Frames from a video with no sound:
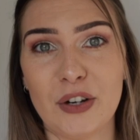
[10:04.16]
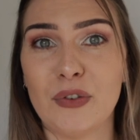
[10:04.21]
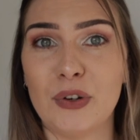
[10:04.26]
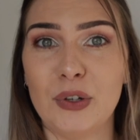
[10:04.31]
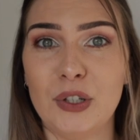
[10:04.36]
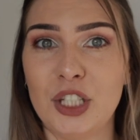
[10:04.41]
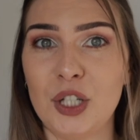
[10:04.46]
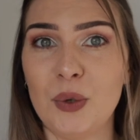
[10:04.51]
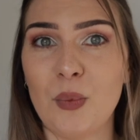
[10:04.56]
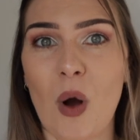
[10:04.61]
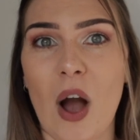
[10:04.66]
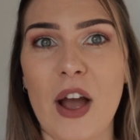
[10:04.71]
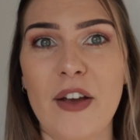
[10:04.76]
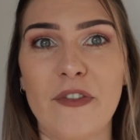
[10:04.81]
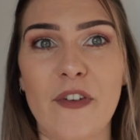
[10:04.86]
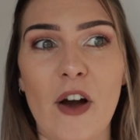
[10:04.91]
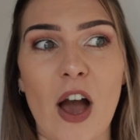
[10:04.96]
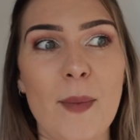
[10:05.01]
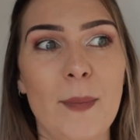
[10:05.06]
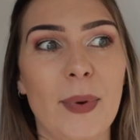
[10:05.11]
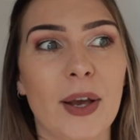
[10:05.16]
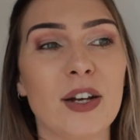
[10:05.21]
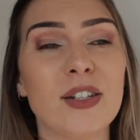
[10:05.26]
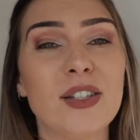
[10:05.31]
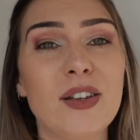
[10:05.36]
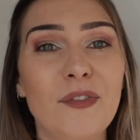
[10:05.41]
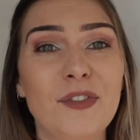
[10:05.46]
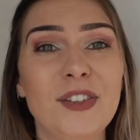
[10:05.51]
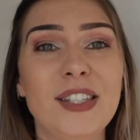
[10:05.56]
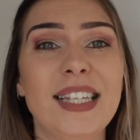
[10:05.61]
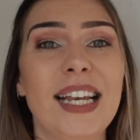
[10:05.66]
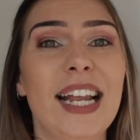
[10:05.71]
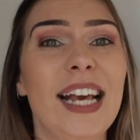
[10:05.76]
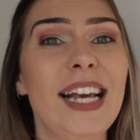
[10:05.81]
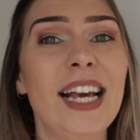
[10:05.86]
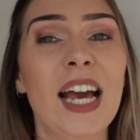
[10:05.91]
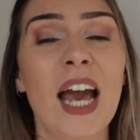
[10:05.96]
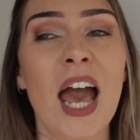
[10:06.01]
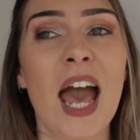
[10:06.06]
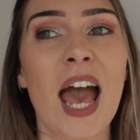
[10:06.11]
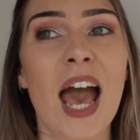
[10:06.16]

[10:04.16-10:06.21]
cruise ship Wi-Fi, because obviously,